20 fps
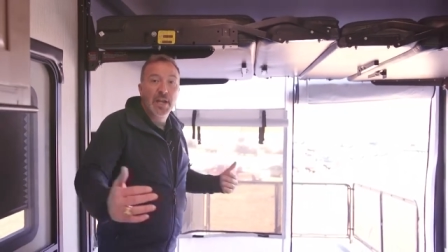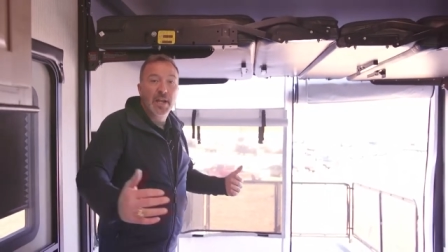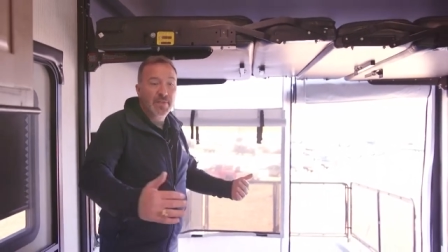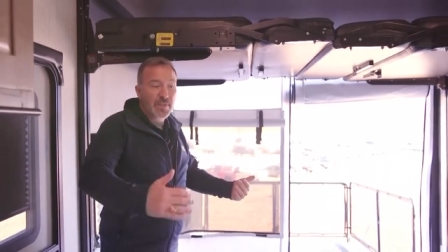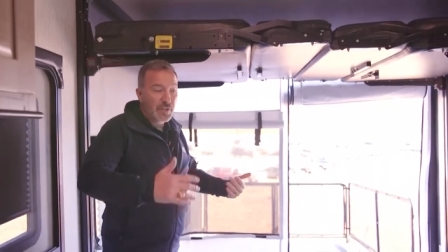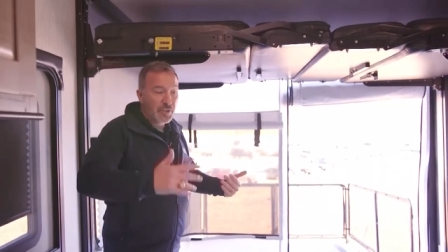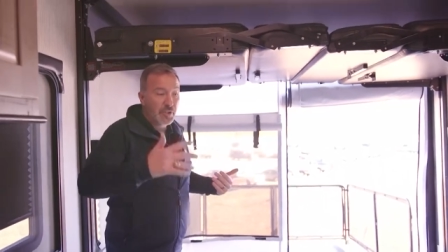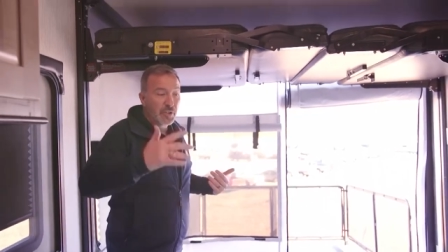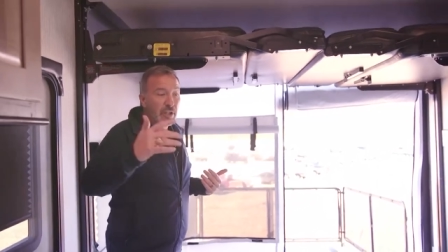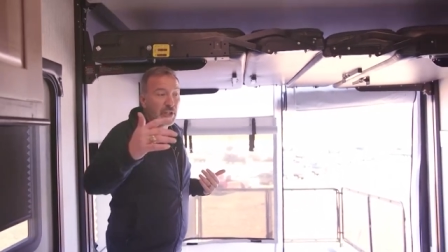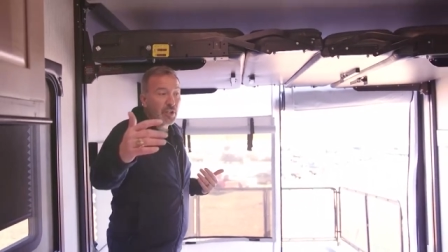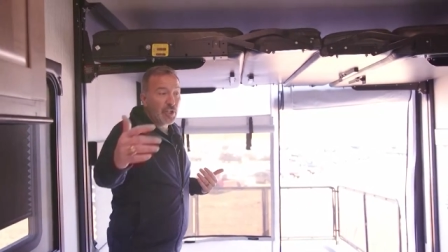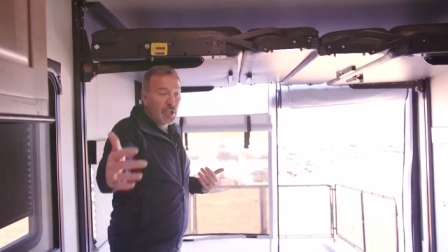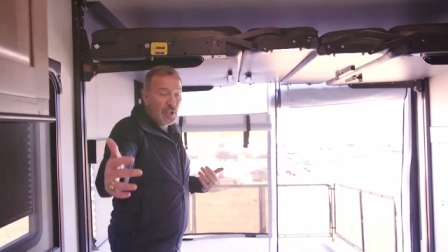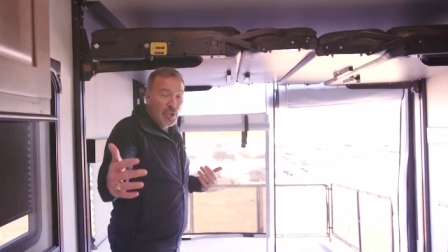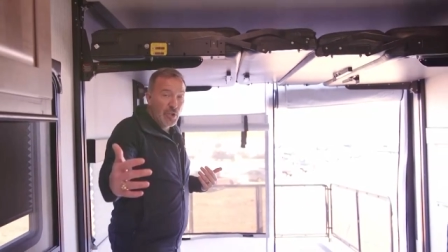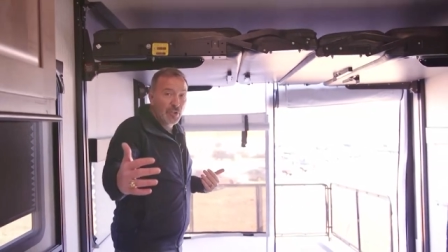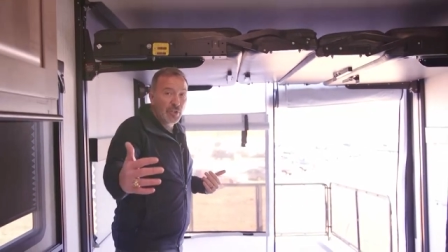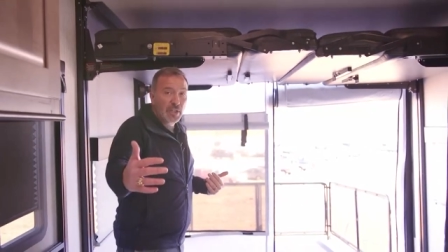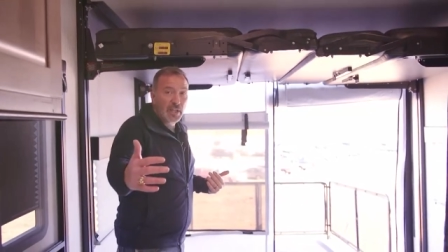that you can
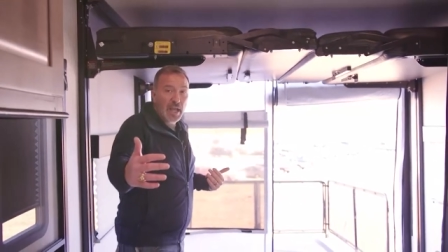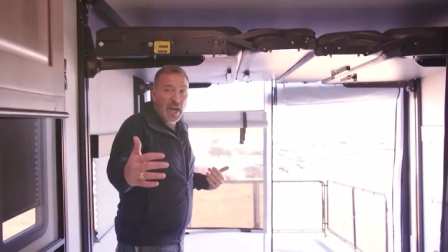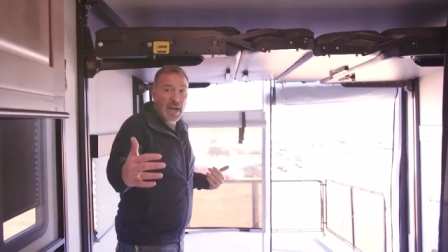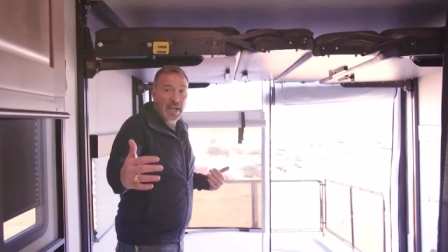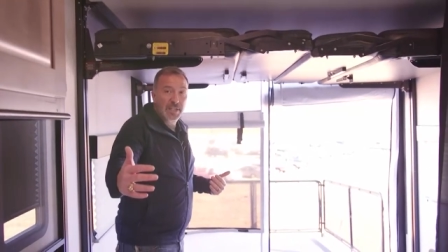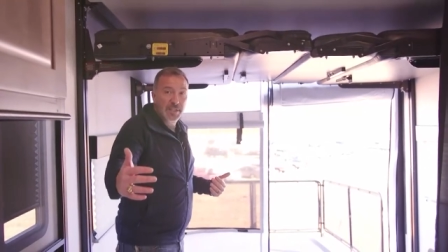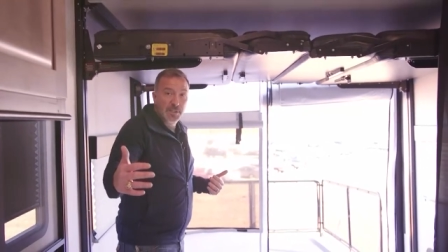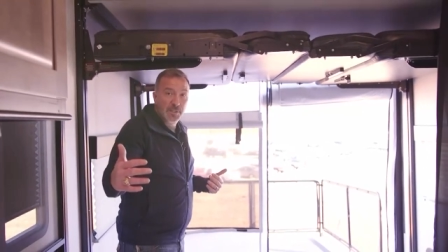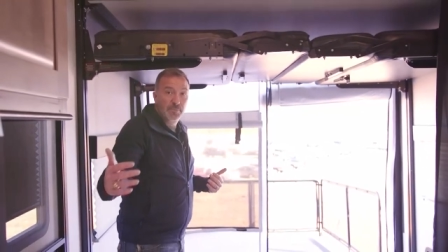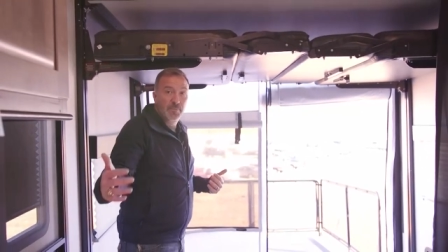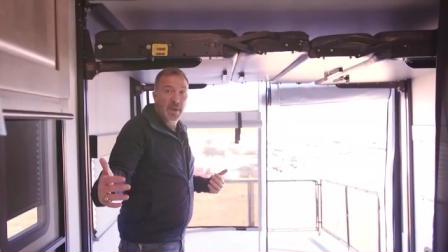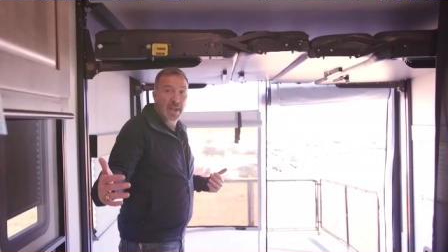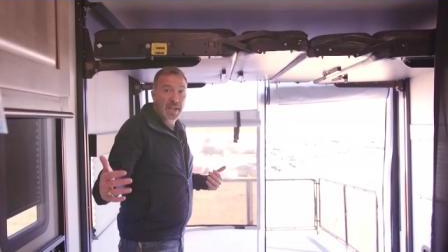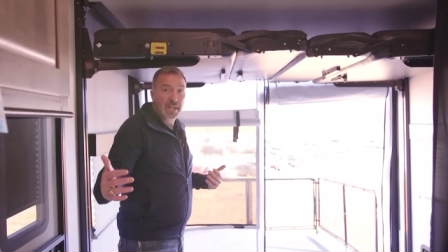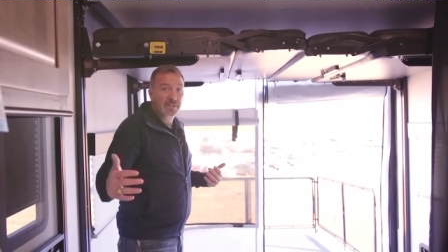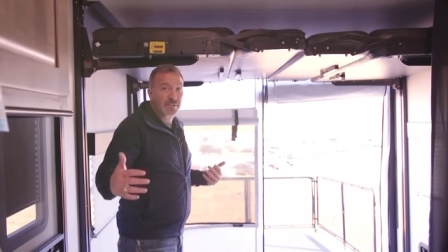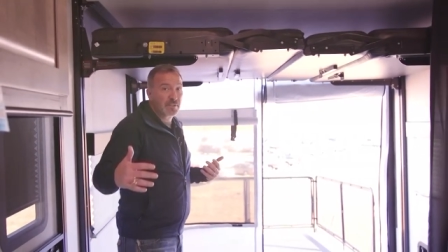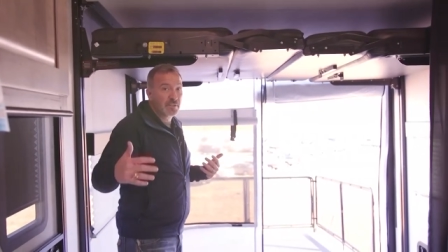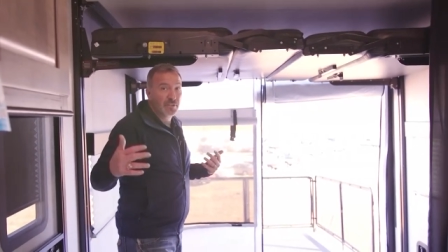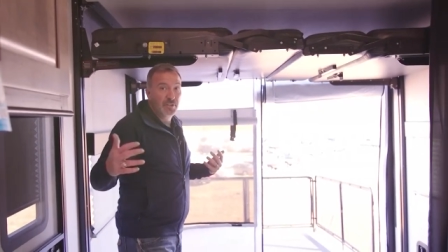utilize
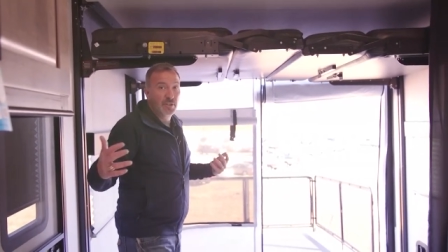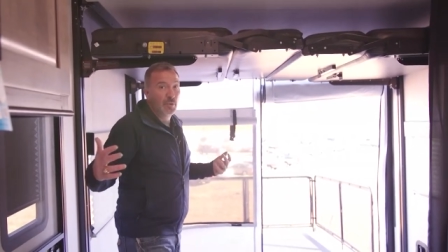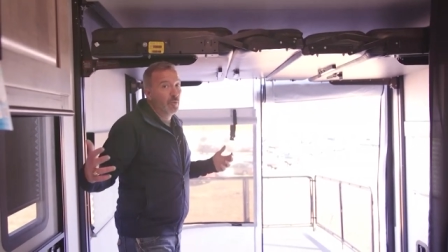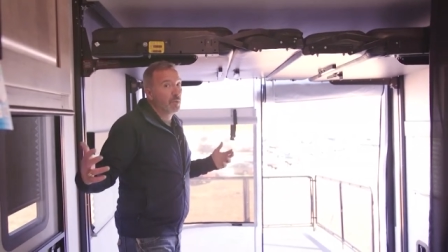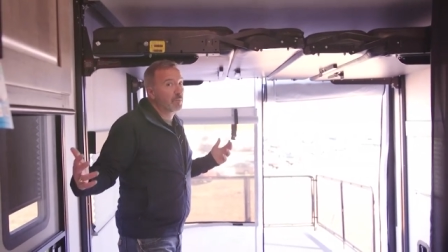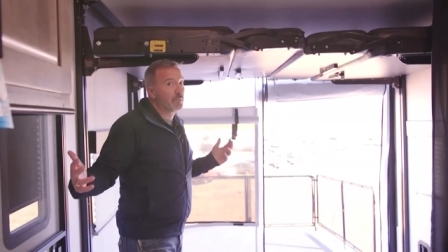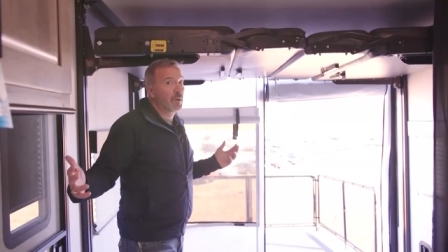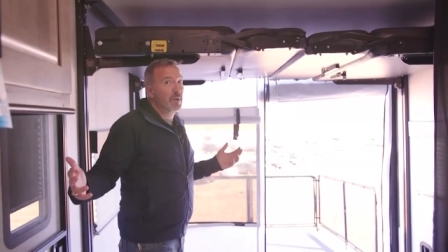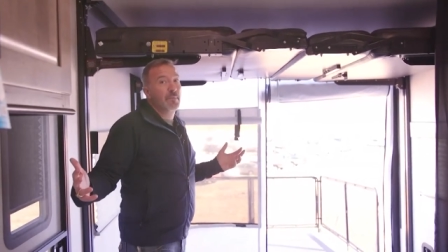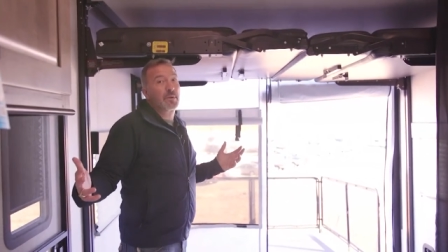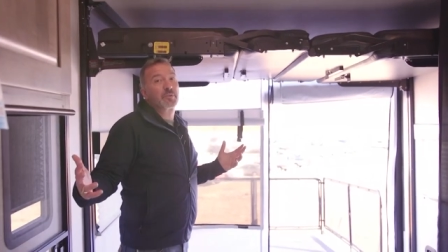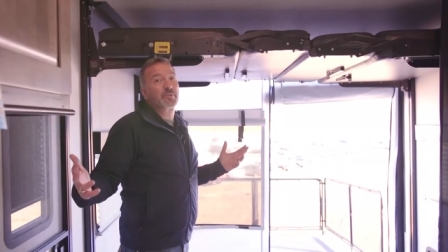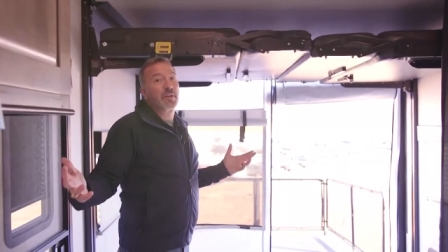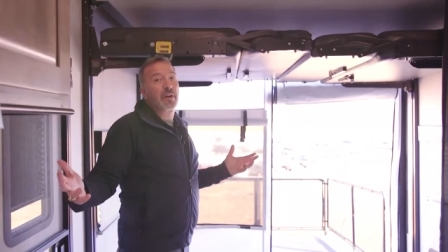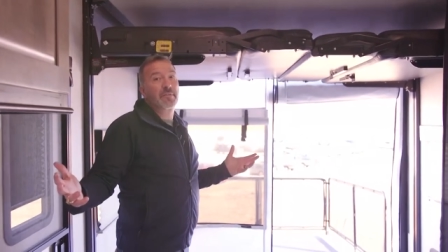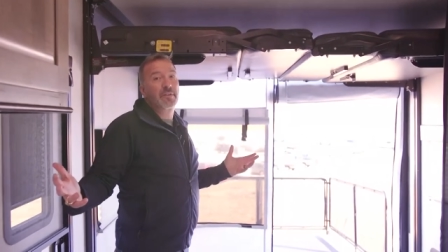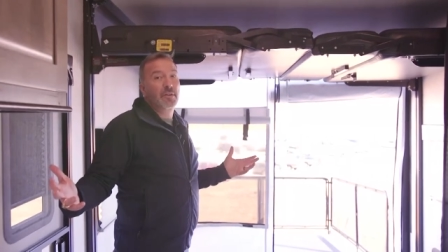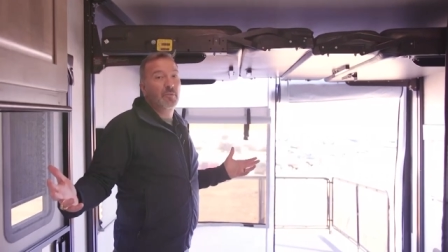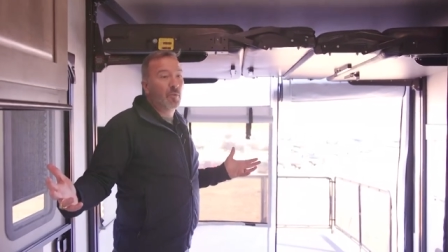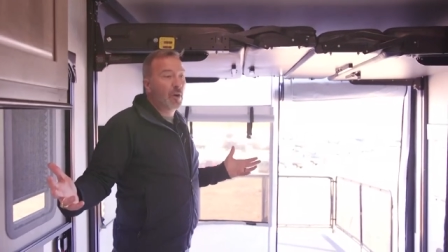space and do what, pretty much
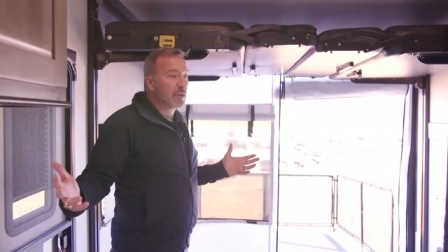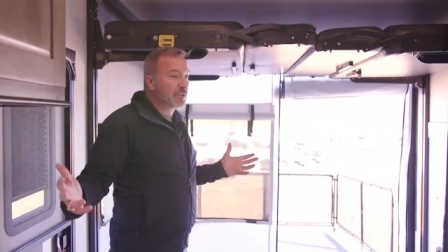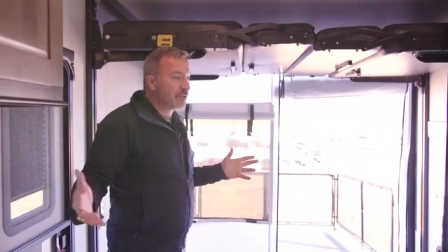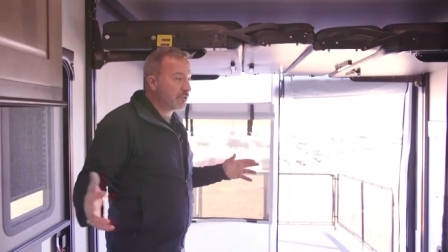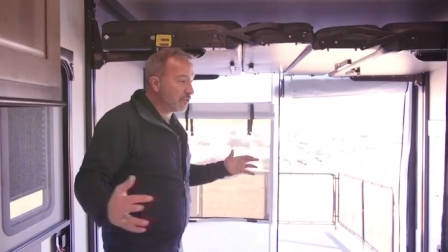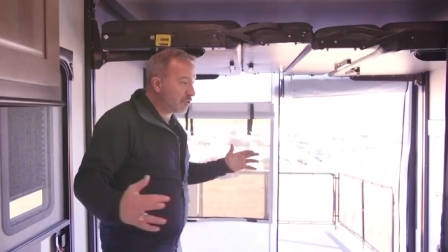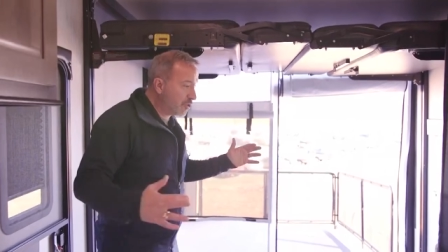whatever you want to.